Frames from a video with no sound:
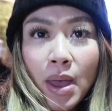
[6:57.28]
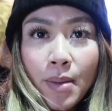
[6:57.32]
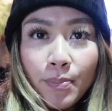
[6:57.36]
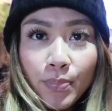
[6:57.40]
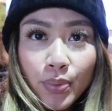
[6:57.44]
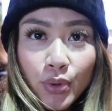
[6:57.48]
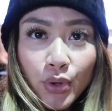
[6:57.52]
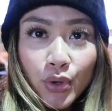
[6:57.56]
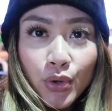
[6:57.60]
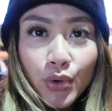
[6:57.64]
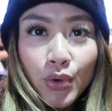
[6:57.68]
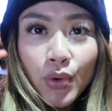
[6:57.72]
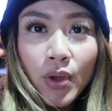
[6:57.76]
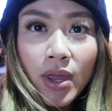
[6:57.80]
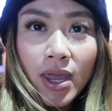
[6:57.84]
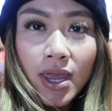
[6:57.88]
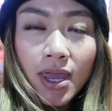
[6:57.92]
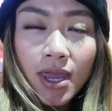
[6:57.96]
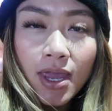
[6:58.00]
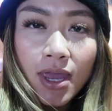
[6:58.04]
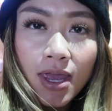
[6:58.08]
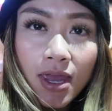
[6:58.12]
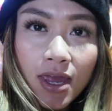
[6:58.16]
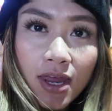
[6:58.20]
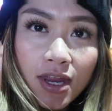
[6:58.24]
Bamboo
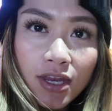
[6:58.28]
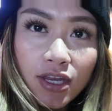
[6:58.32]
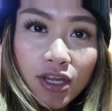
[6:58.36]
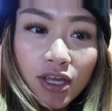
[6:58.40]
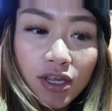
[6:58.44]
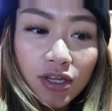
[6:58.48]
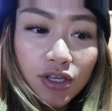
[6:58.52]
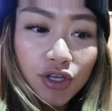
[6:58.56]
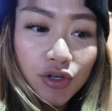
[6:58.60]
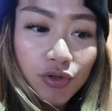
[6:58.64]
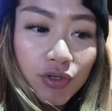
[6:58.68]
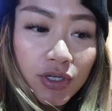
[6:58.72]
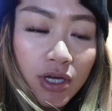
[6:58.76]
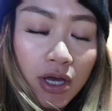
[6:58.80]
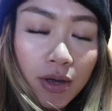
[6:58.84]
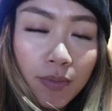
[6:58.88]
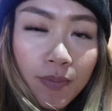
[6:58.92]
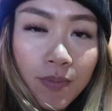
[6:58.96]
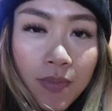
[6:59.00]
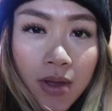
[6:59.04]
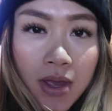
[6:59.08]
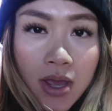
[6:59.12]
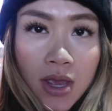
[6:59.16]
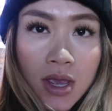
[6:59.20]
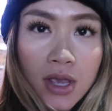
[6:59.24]
in UW.
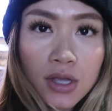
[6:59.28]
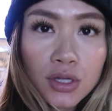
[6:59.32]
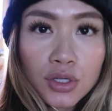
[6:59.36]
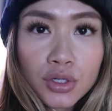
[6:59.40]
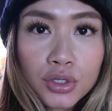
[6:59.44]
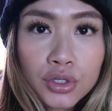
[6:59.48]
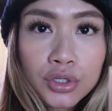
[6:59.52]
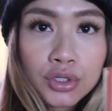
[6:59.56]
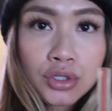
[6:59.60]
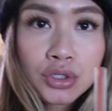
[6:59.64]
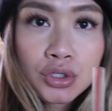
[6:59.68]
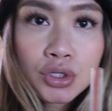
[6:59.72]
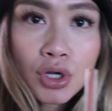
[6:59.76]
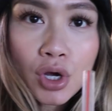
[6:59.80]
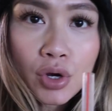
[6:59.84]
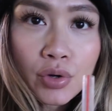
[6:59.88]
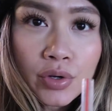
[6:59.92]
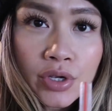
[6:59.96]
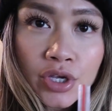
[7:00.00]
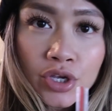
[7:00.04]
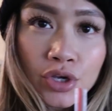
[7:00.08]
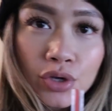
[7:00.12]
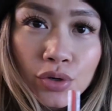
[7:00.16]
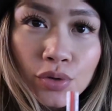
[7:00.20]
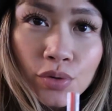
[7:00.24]
So
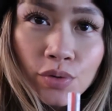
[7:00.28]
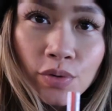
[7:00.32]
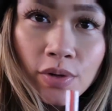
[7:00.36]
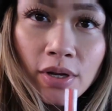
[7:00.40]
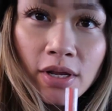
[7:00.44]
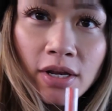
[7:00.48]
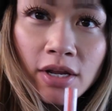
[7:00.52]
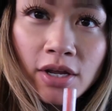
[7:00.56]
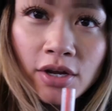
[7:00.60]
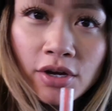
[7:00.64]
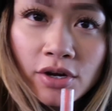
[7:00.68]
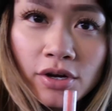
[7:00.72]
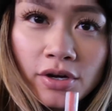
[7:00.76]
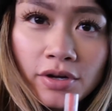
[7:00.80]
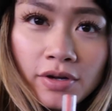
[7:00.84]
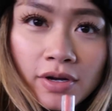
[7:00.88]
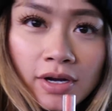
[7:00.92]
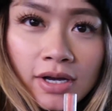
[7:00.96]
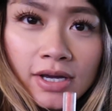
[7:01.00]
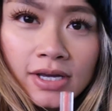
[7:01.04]
cute in here, you